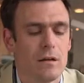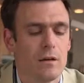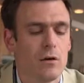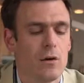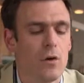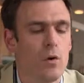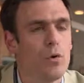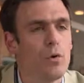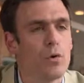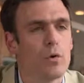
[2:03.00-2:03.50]

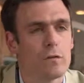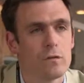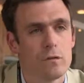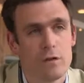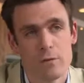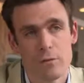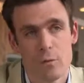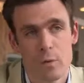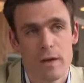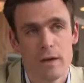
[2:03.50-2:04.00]
core
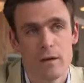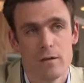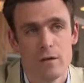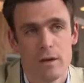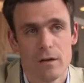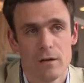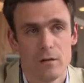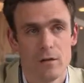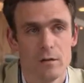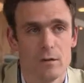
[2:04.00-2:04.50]
software
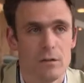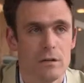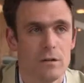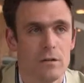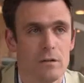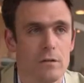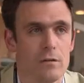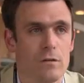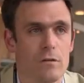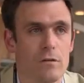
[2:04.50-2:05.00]
technology
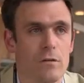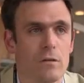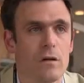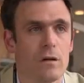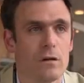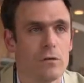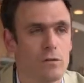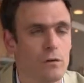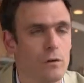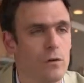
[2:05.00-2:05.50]
that
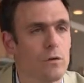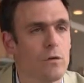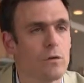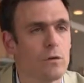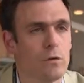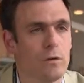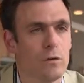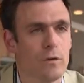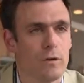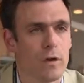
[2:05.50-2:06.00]
controls
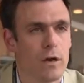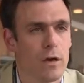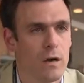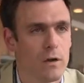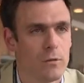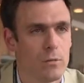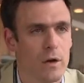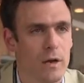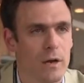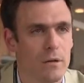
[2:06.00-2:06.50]
all of the
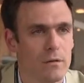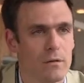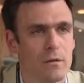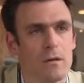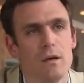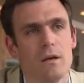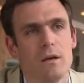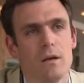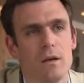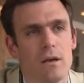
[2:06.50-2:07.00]
hardware
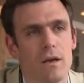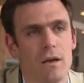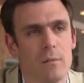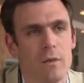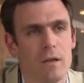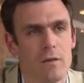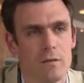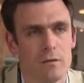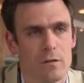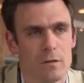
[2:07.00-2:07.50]

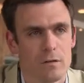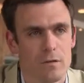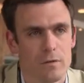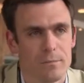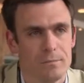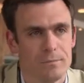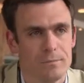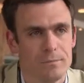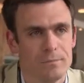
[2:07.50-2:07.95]
in the system.